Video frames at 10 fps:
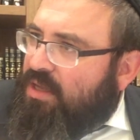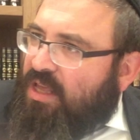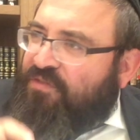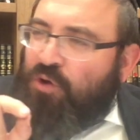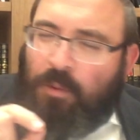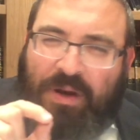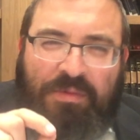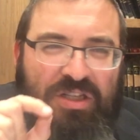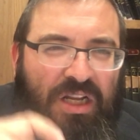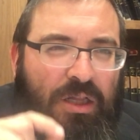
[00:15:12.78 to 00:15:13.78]
if you open
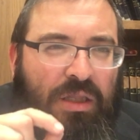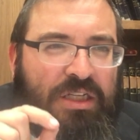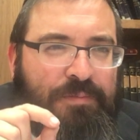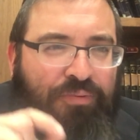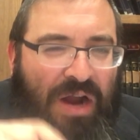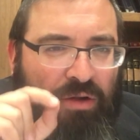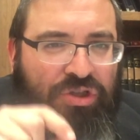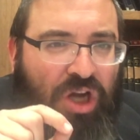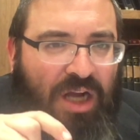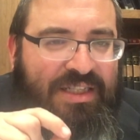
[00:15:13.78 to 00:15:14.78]
up, there's these
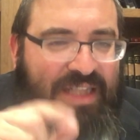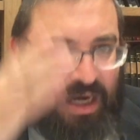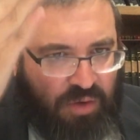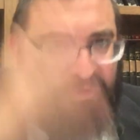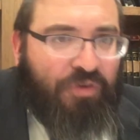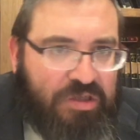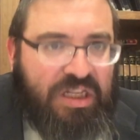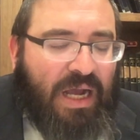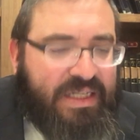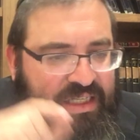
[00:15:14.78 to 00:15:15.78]
brown dots that are, if you
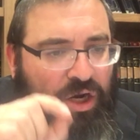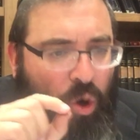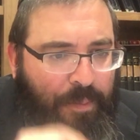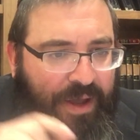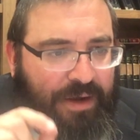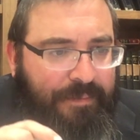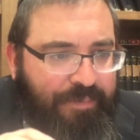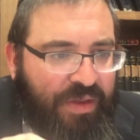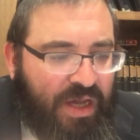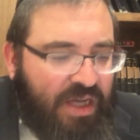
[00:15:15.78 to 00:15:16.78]
slice it open,
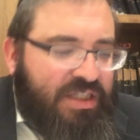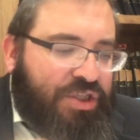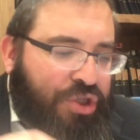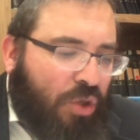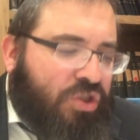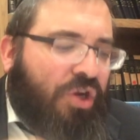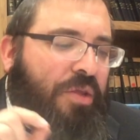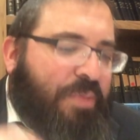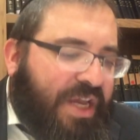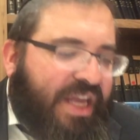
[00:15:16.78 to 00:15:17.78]
says those are
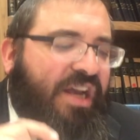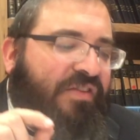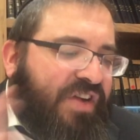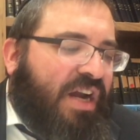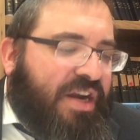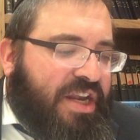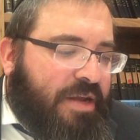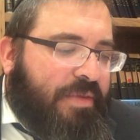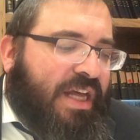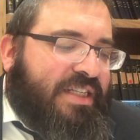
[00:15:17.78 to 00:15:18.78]
the beginning of
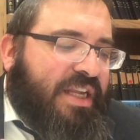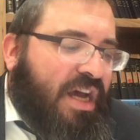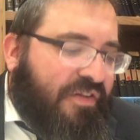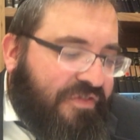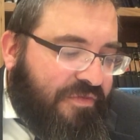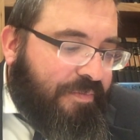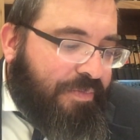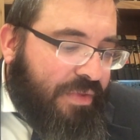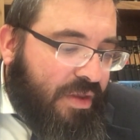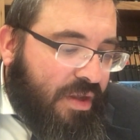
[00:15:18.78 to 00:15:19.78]
Garinim, and that's enough.
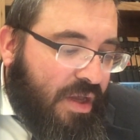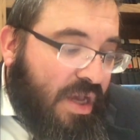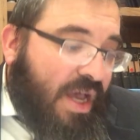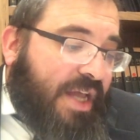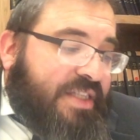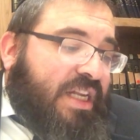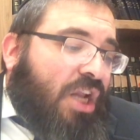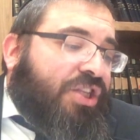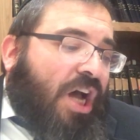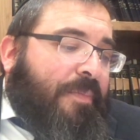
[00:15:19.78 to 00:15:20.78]
And he said
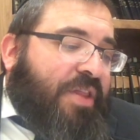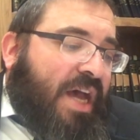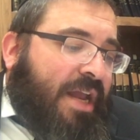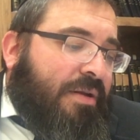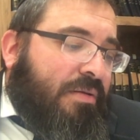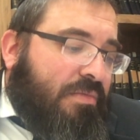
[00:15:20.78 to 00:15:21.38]
on top of that,